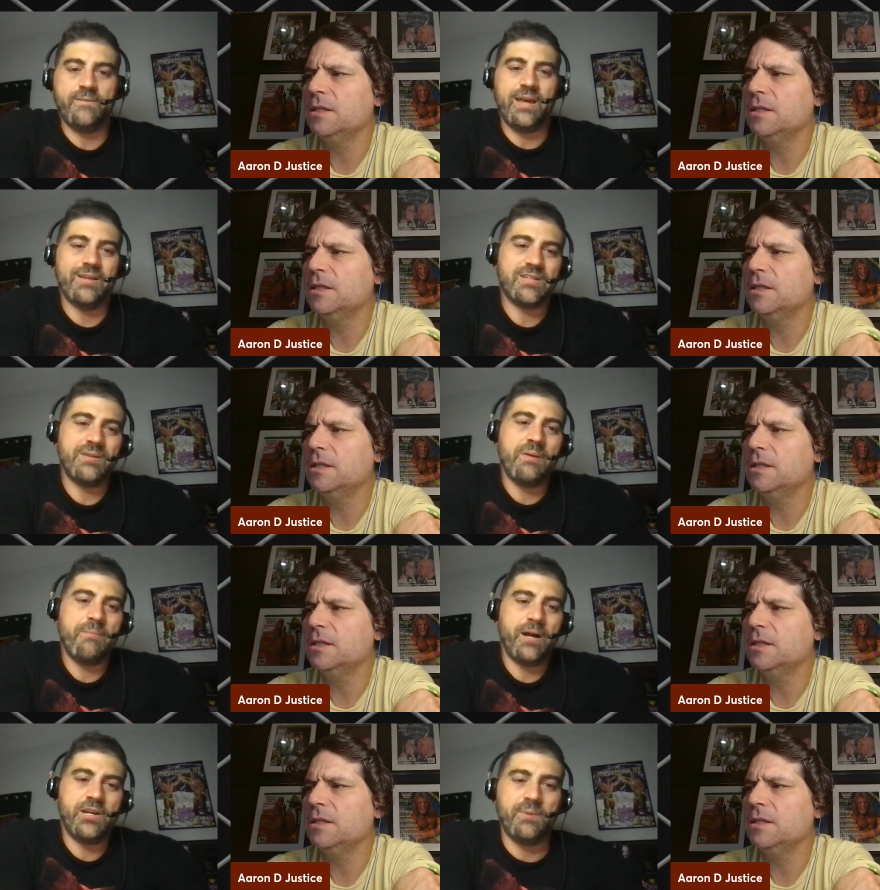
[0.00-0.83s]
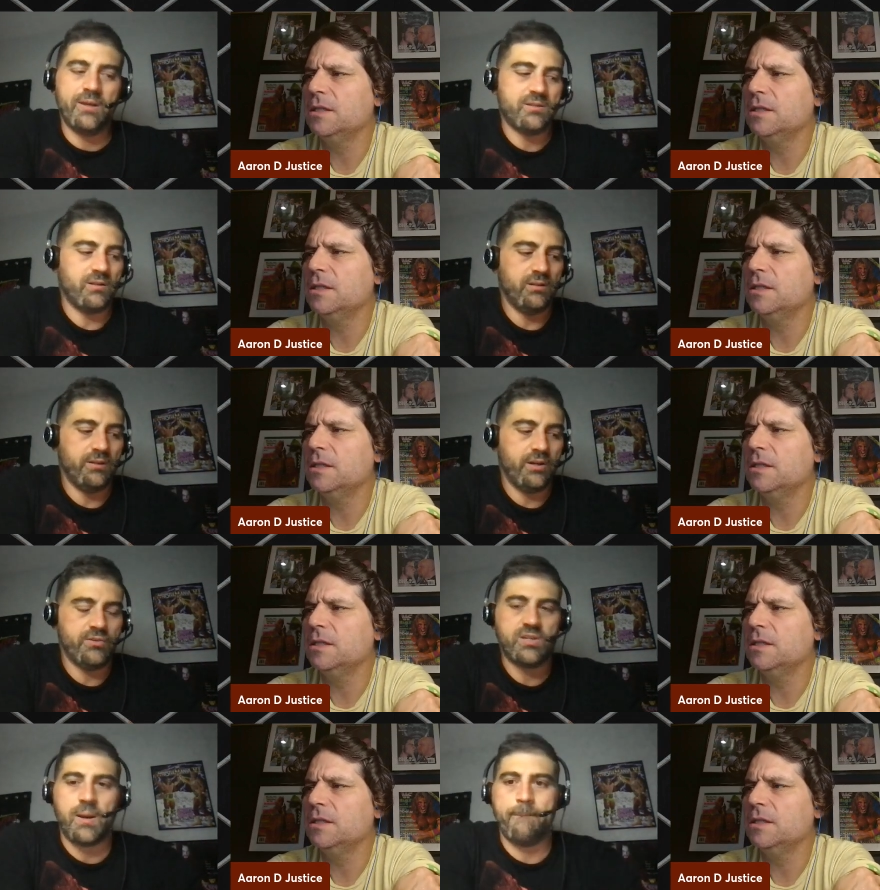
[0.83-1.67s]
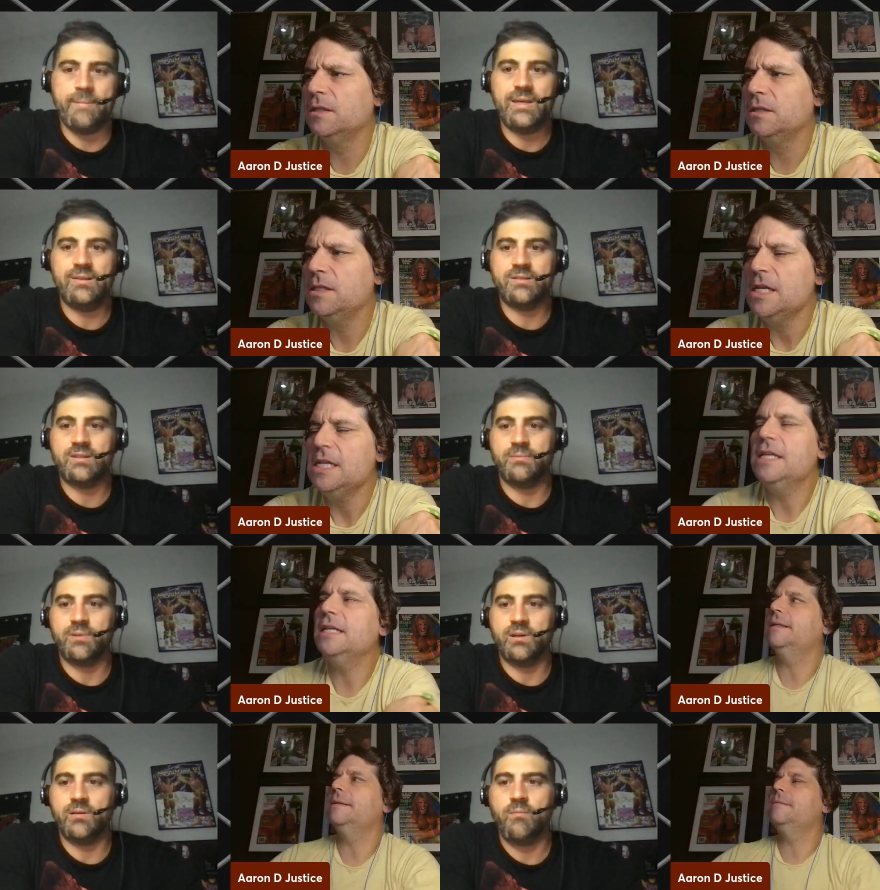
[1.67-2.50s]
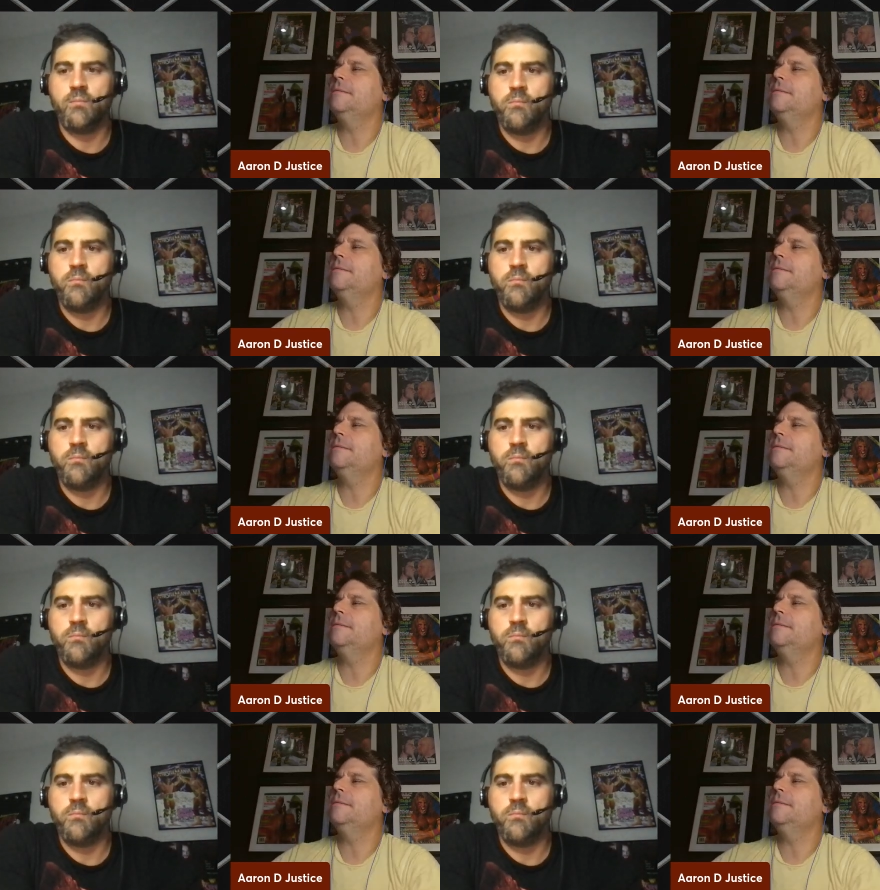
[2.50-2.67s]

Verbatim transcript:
Speaker 1: Yeah, it's gonna be monumental. You know, it's gonna mean something.